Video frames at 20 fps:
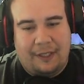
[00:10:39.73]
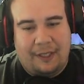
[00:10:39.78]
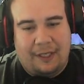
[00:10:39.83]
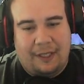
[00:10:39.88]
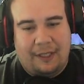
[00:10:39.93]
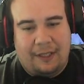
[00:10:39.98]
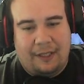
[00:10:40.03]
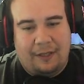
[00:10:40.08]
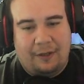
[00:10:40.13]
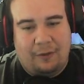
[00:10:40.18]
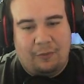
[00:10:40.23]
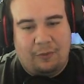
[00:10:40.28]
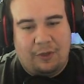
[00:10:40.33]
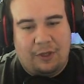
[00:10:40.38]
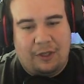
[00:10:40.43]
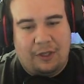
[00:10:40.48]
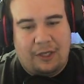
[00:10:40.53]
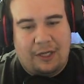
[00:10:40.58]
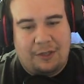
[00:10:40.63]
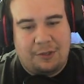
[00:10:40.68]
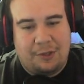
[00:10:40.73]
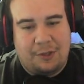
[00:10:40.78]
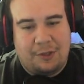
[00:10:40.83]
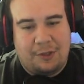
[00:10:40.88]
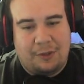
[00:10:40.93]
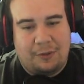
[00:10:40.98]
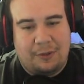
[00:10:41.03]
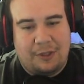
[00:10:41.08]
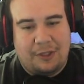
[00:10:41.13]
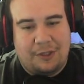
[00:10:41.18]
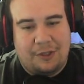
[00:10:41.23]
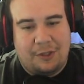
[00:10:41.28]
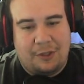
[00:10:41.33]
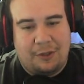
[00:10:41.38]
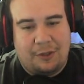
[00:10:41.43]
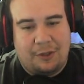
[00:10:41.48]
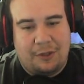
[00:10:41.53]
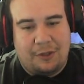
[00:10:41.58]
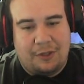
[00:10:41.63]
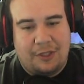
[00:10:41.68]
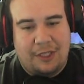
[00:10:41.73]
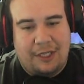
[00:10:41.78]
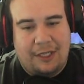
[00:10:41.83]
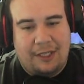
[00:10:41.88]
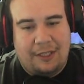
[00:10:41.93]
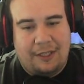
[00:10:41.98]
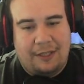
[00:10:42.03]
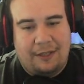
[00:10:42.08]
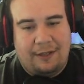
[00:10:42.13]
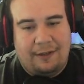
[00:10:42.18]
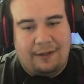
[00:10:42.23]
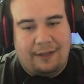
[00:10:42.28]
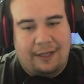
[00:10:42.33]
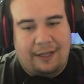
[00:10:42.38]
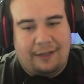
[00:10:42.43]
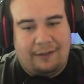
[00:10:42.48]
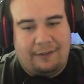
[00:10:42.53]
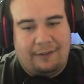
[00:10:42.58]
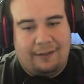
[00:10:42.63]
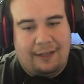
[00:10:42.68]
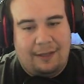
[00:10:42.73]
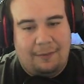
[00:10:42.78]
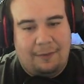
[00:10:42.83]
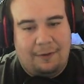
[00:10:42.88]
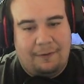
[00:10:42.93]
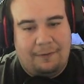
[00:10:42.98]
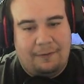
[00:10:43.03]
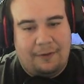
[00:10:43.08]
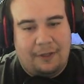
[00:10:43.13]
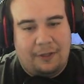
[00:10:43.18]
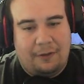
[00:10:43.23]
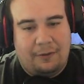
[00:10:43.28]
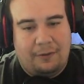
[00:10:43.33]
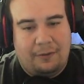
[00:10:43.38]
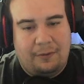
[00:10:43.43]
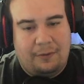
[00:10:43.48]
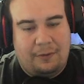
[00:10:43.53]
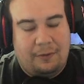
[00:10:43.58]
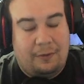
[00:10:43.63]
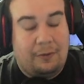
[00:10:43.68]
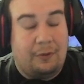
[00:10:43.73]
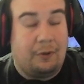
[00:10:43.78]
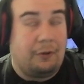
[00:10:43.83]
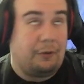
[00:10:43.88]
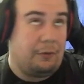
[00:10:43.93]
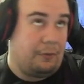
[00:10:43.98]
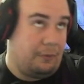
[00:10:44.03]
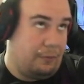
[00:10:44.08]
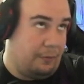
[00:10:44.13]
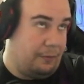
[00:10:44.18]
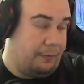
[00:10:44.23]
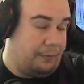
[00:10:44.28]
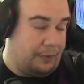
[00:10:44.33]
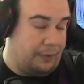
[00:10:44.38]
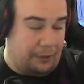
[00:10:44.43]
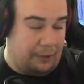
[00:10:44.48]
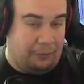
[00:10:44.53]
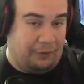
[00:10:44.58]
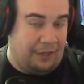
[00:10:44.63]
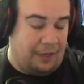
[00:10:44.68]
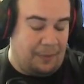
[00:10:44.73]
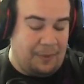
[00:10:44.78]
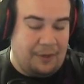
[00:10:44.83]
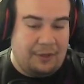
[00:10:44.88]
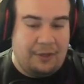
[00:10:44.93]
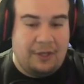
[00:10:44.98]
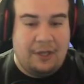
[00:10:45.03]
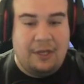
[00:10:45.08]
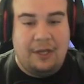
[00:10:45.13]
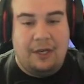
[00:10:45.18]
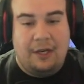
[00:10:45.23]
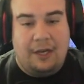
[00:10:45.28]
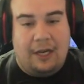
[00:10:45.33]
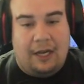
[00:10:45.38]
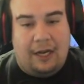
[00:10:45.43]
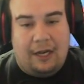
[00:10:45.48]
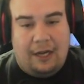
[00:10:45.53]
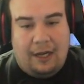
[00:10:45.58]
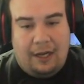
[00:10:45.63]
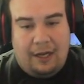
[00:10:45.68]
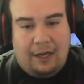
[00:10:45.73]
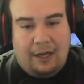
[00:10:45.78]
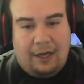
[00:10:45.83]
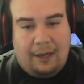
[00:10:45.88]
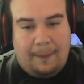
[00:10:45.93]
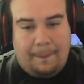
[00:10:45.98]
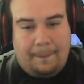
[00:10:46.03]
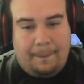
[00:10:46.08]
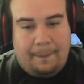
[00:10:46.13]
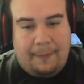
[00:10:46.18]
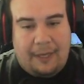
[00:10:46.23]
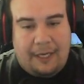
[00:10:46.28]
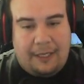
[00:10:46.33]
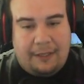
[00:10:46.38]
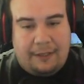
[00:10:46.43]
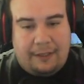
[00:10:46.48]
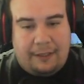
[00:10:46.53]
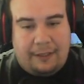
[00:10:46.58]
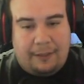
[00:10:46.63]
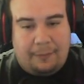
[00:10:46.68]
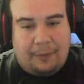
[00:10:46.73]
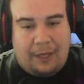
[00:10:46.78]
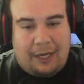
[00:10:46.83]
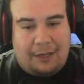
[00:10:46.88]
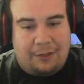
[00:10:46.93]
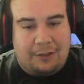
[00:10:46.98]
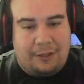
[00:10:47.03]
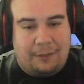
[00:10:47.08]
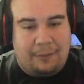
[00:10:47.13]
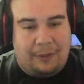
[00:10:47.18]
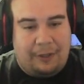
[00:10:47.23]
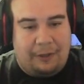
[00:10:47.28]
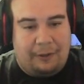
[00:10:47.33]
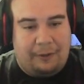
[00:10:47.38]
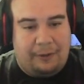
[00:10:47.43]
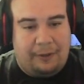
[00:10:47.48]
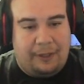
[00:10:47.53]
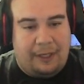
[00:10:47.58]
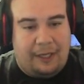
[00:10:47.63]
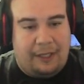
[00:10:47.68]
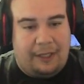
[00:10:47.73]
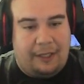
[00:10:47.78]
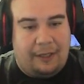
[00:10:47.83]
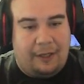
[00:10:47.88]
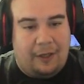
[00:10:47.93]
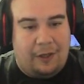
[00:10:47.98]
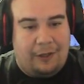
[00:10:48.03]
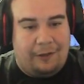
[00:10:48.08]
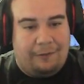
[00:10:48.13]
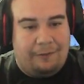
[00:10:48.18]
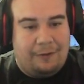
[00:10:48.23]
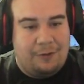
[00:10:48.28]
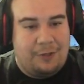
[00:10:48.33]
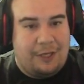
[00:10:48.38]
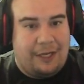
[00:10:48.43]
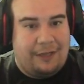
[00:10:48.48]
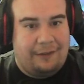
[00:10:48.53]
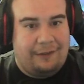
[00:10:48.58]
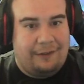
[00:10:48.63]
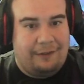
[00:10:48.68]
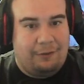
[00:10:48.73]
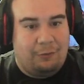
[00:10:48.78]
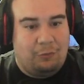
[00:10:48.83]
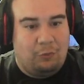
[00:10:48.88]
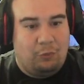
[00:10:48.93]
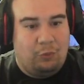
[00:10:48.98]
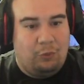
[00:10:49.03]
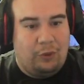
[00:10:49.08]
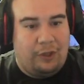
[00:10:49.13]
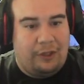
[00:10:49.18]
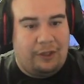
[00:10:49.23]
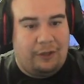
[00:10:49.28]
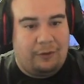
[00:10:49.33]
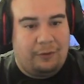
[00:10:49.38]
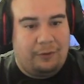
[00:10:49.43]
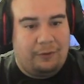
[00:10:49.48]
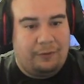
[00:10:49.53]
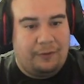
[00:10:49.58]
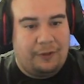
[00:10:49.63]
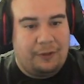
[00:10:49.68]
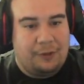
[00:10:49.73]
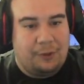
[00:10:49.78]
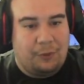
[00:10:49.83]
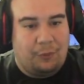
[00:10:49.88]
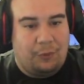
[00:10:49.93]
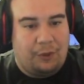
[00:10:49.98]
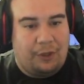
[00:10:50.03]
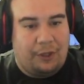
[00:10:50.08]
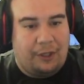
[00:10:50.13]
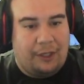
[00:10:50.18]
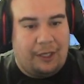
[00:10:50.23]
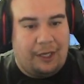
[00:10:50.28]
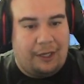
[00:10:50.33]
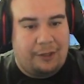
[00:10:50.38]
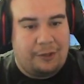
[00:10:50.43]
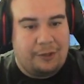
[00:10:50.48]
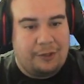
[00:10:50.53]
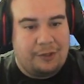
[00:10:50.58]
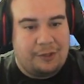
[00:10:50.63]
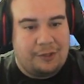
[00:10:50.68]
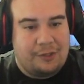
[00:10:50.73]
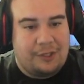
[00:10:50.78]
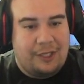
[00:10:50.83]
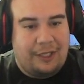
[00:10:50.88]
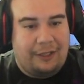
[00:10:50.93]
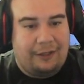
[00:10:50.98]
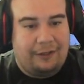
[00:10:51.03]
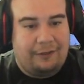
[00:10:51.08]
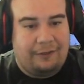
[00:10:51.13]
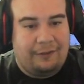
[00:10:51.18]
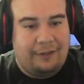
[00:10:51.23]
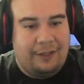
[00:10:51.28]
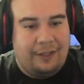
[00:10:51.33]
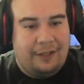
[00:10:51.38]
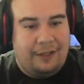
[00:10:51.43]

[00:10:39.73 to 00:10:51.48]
And then what you can actually do is you can take that same video or video segment, make the clip actually bigger. And DaVinci has this really cool feature where you can actually just take this